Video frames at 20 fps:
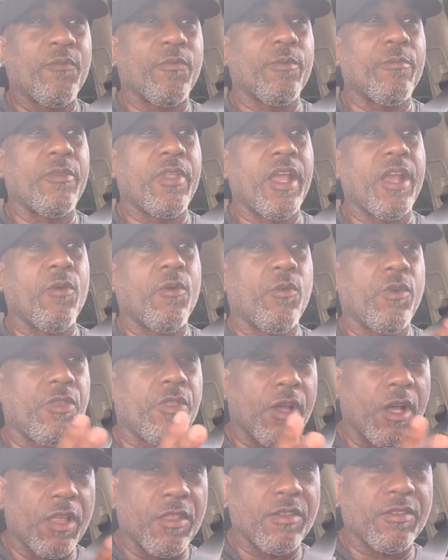from there
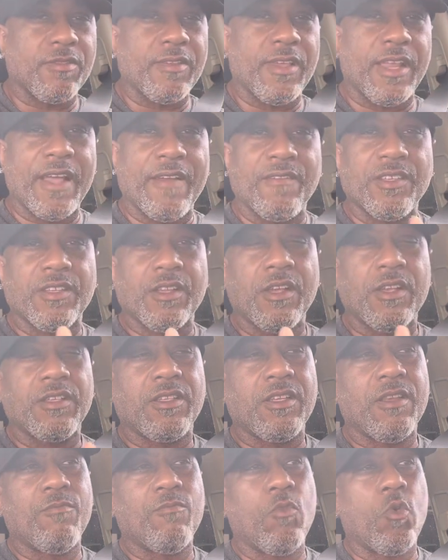with others that I've
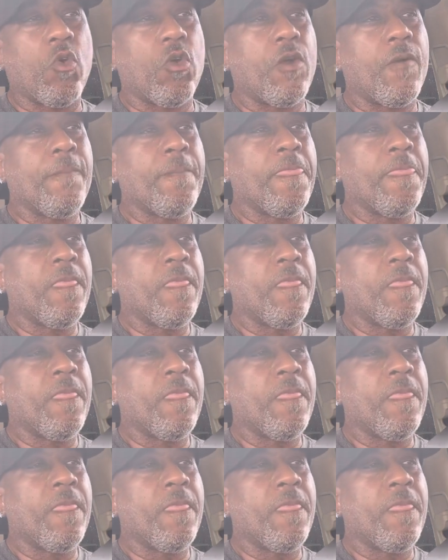discussed and more.